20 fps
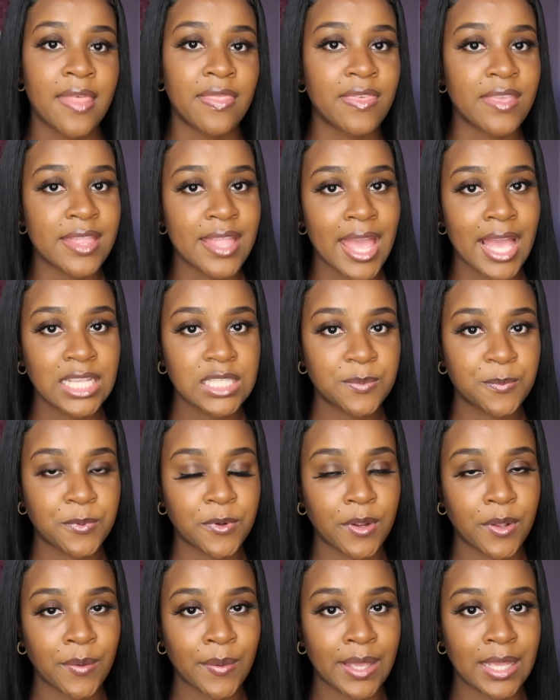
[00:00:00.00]
The next
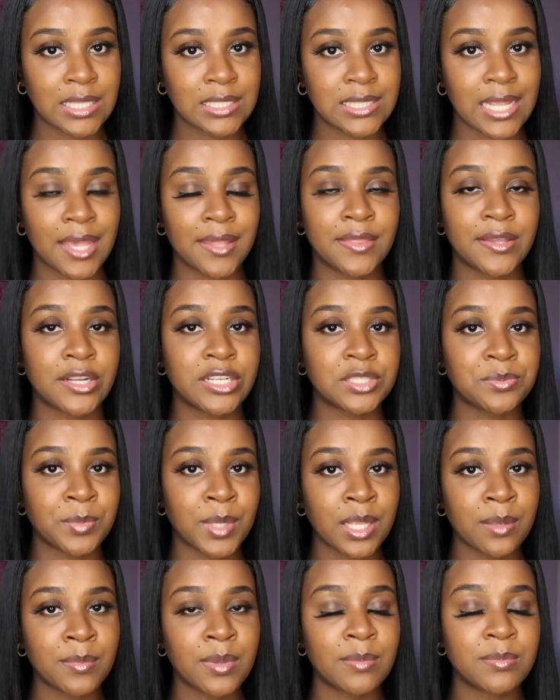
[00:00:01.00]
pro is that there's
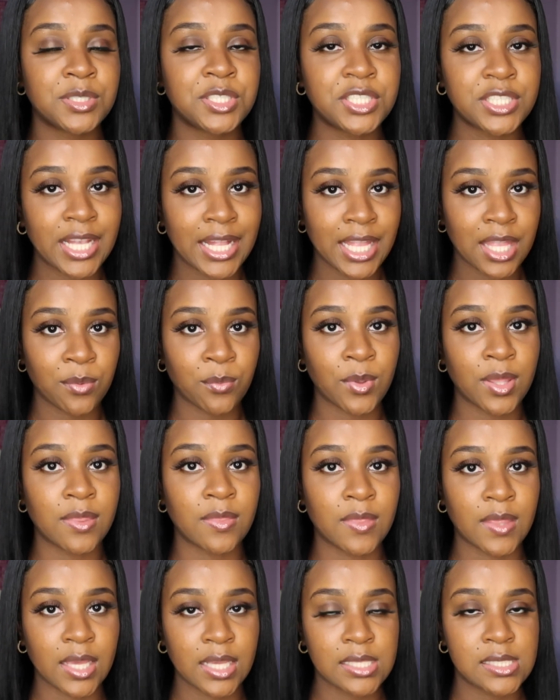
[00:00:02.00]
minimum shedding
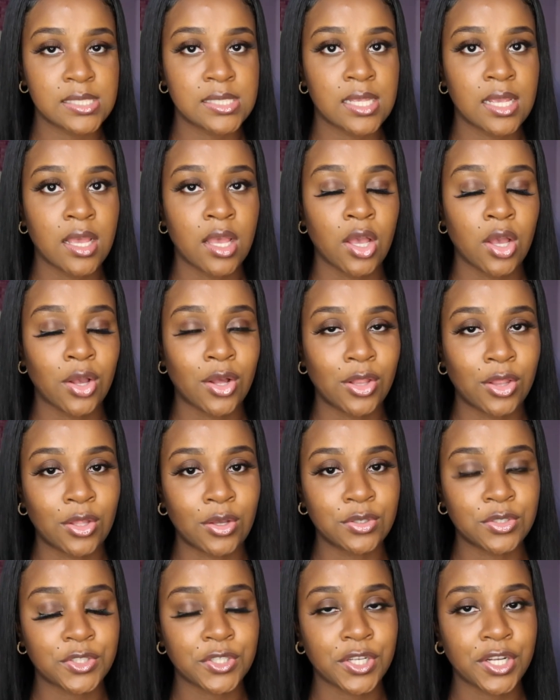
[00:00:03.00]
with this
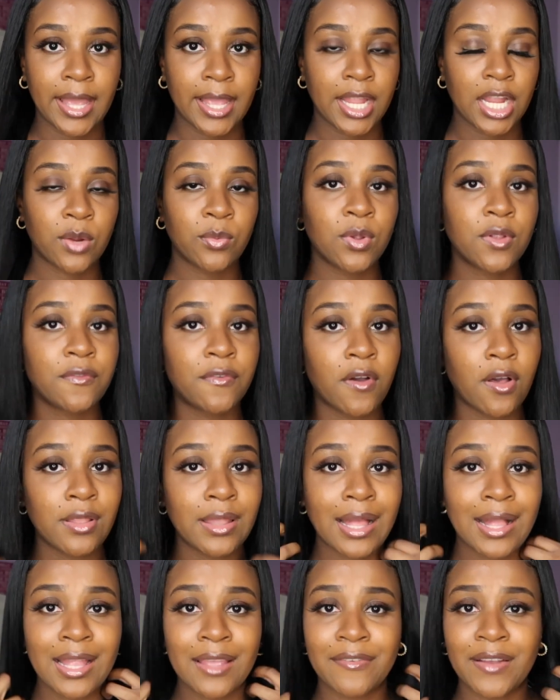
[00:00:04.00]
closure. Hair would
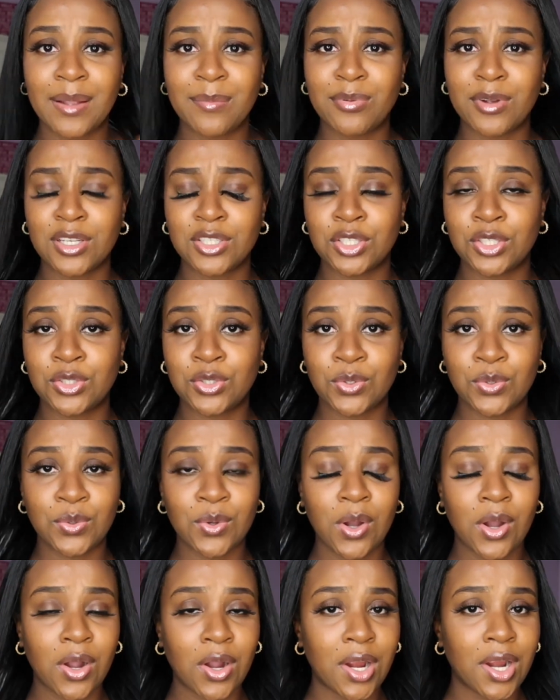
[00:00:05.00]
fall out if I brush it
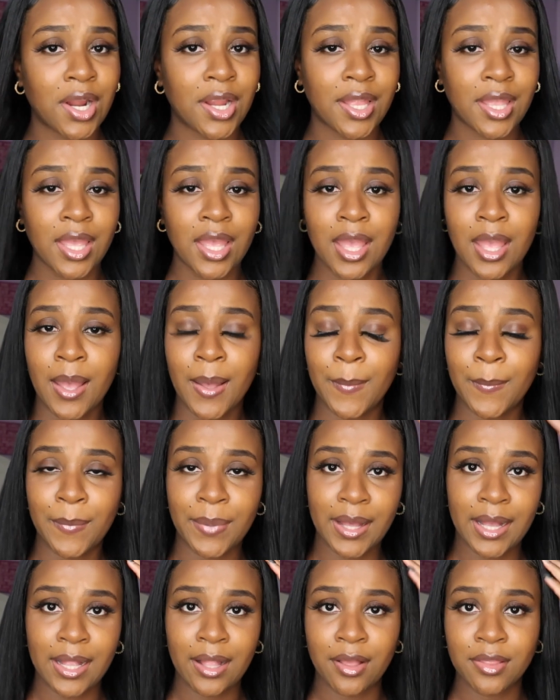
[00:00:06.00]
too hard,
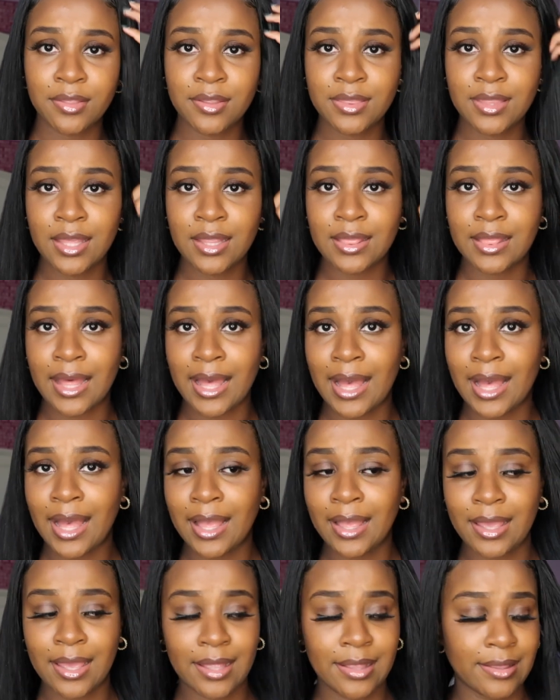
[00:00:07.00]
but other than
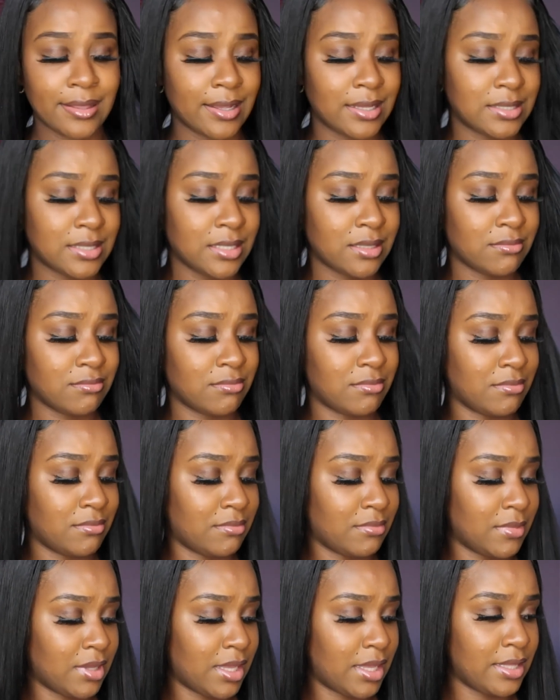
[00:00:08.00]
that, it doesn't
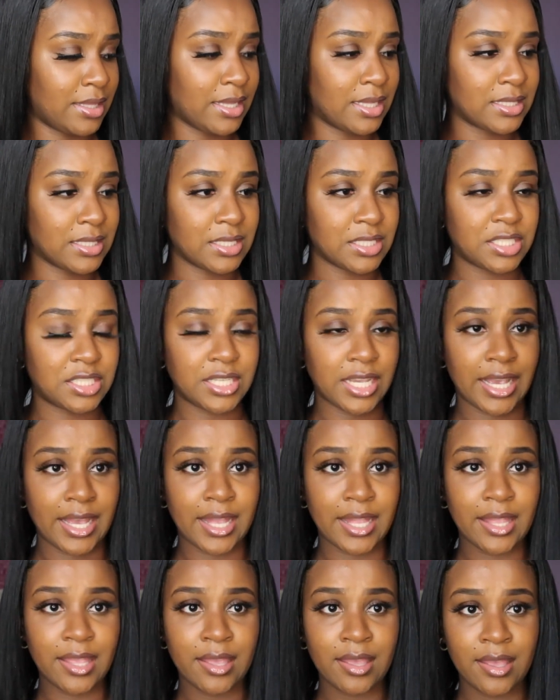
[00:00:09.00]

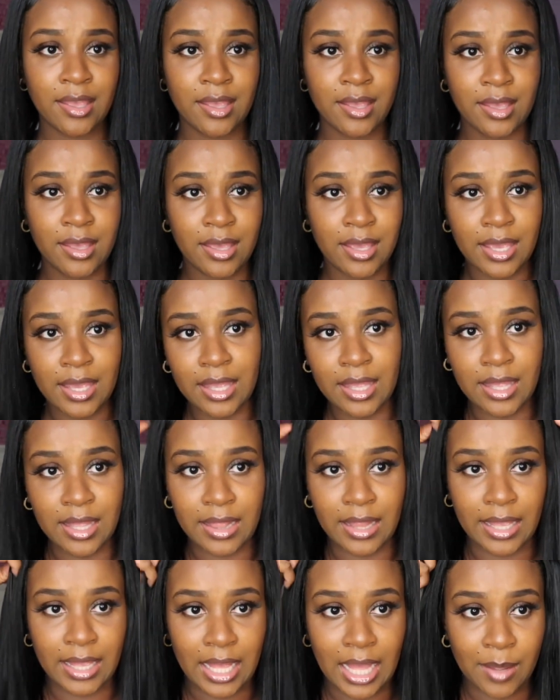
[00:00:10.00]
shed.
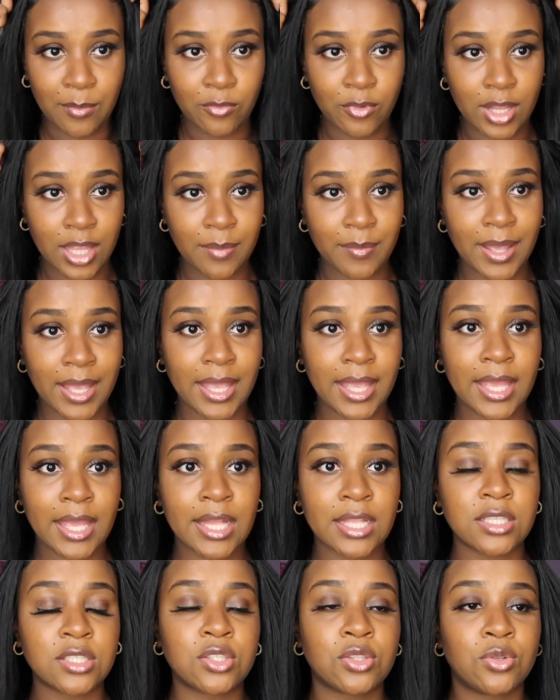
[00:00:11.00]
Like, I'm running my
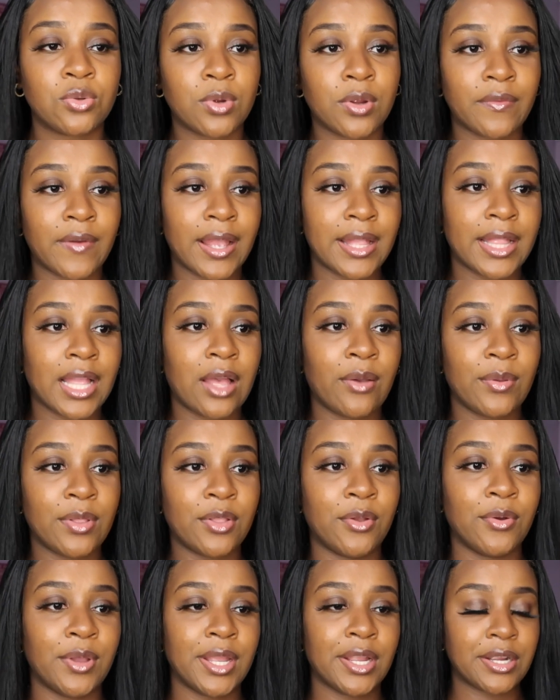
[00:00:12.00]
hands through it right now
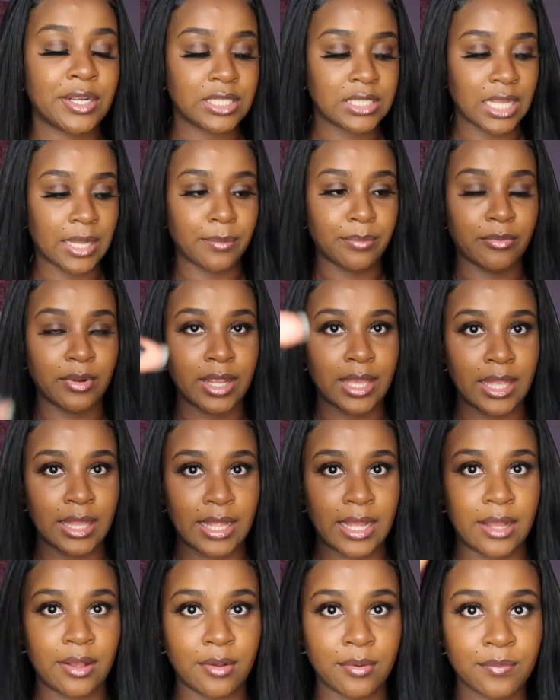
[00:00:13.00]
and no hair is like
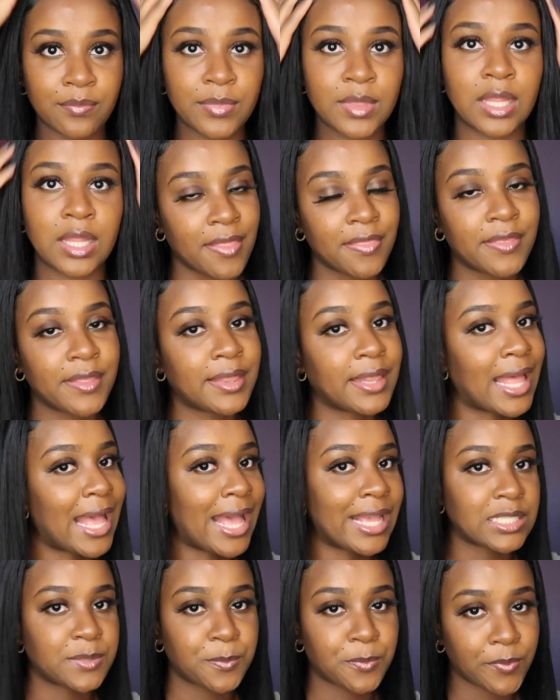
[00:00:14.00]
breaking out. The
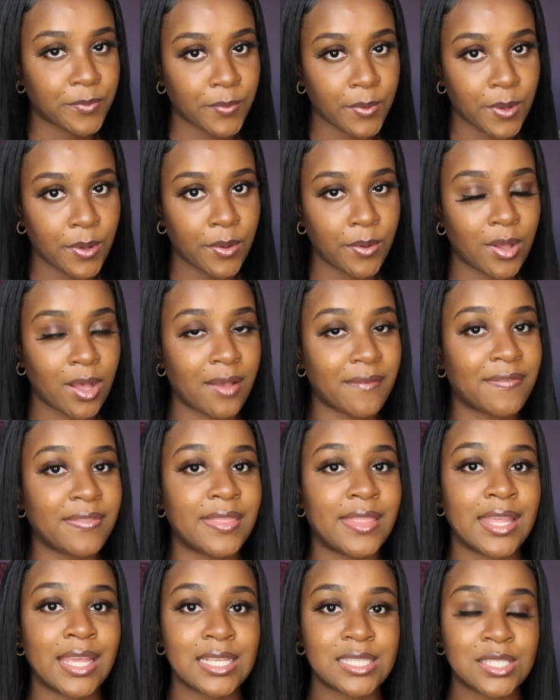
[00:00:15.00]
last pro of
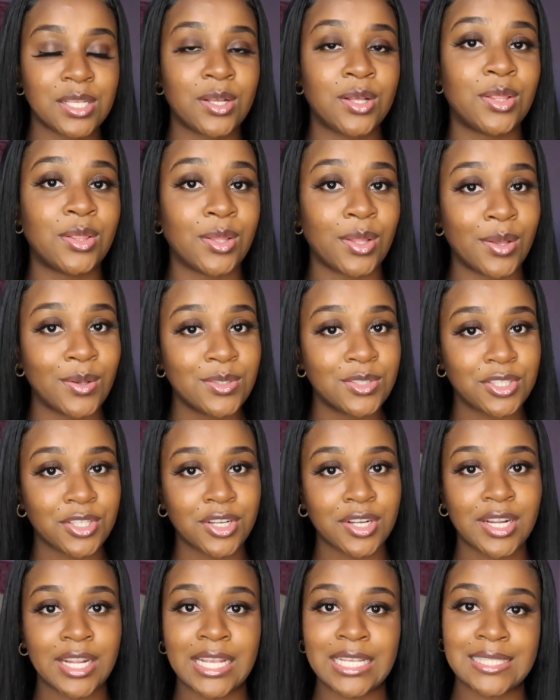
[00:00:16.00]
this
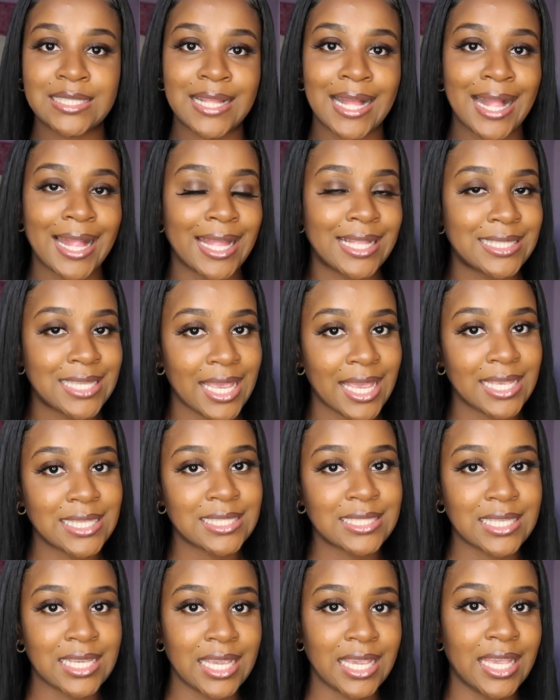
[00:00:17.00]
closure is that it
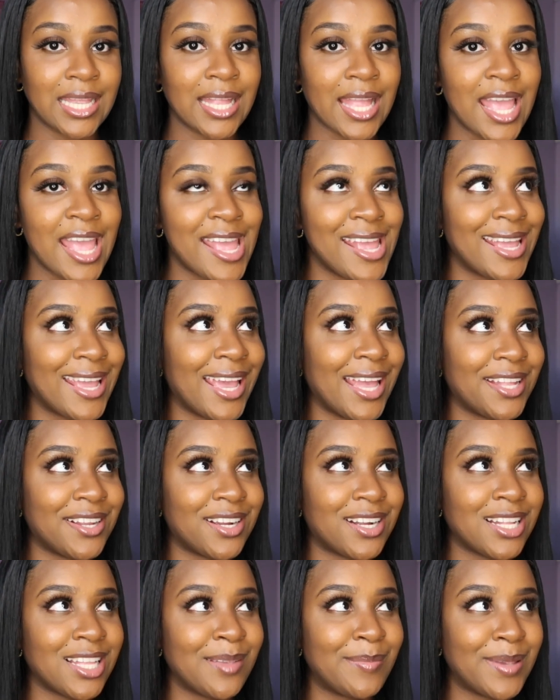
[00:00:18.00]
takes heat, and
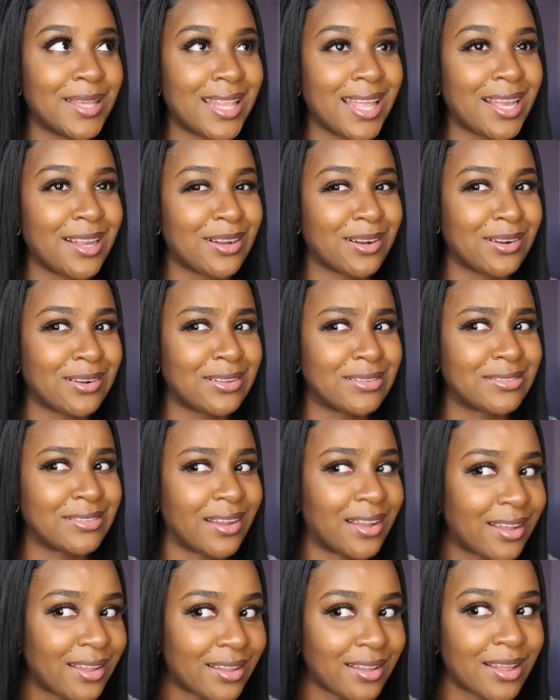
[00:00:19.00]
you're gonna be like, girl,
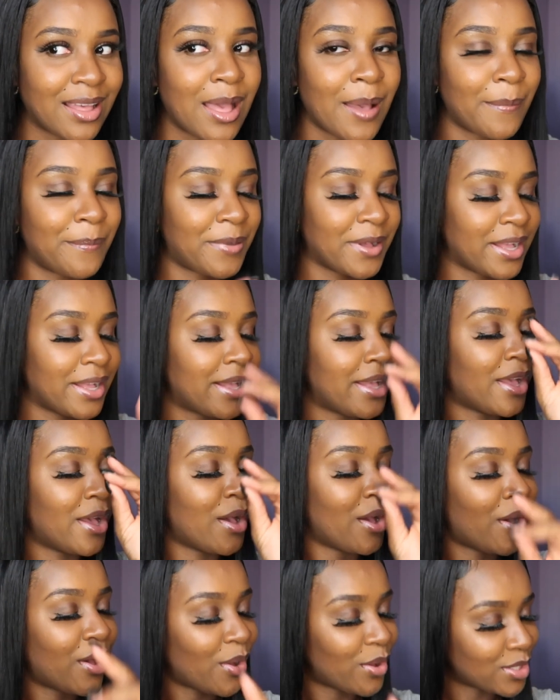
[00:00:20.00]
duh, but
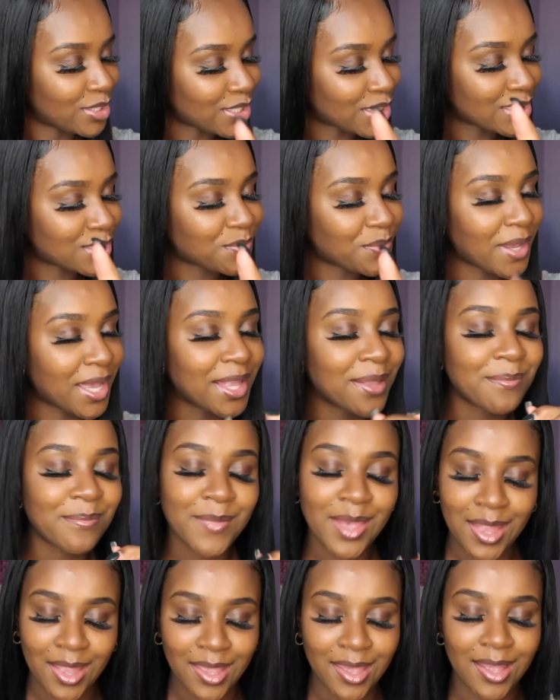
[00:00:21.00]
just wait a
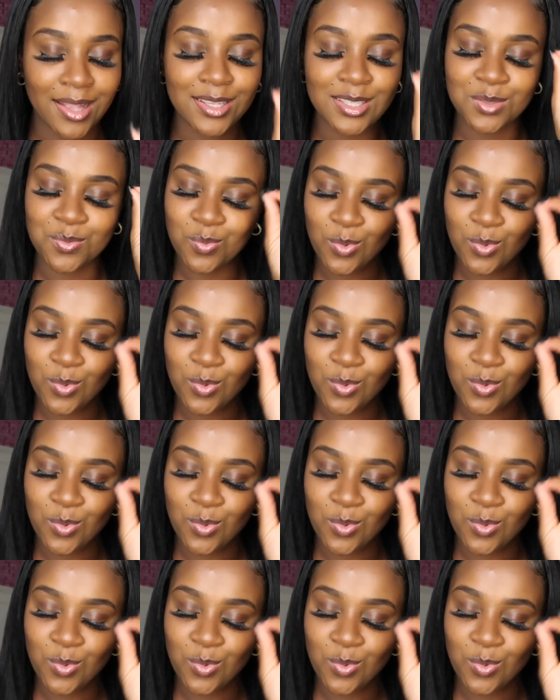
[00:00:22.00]
minute